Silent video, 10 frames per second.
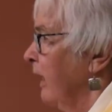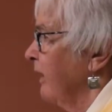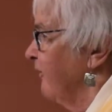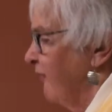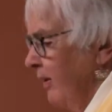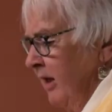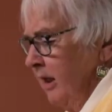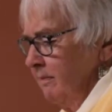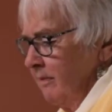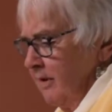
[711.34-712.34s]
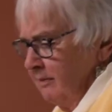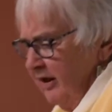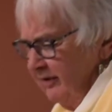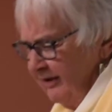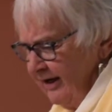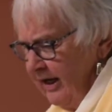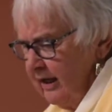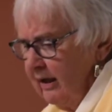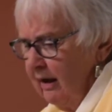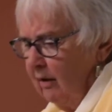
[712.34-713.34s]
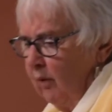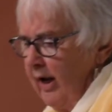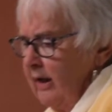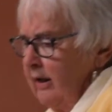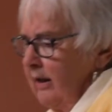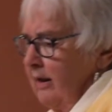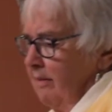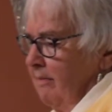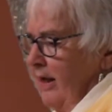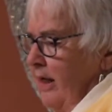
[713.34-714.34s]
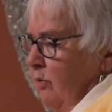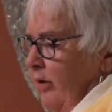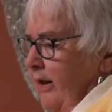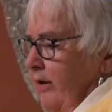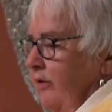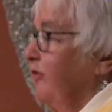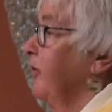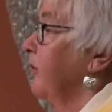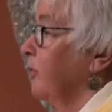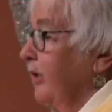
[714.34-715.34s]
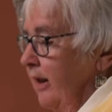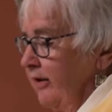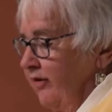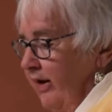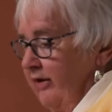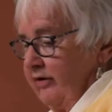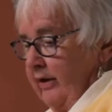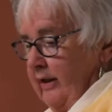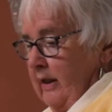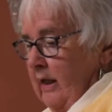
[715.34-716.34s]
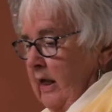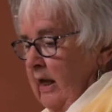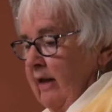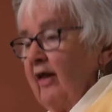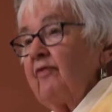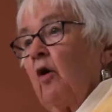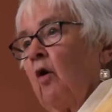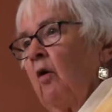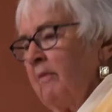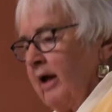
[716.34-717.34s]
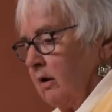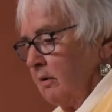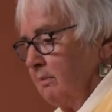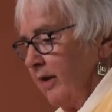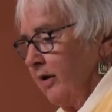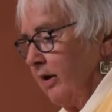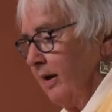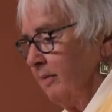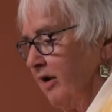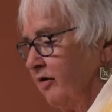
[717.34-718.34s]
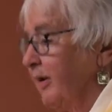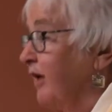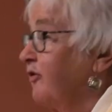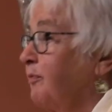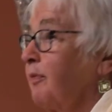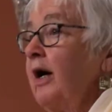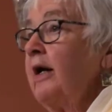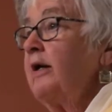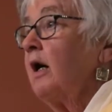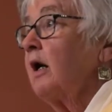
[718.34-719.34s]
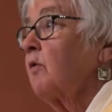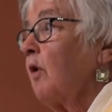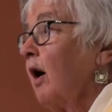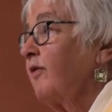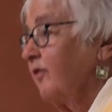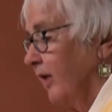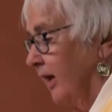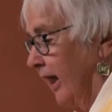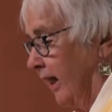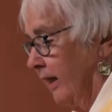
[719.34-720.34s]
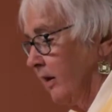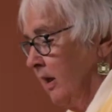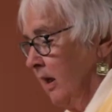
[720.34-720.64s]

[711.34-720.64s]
The feminine mystique awakened many readers to the realization that the homemaker mother image being spread across the land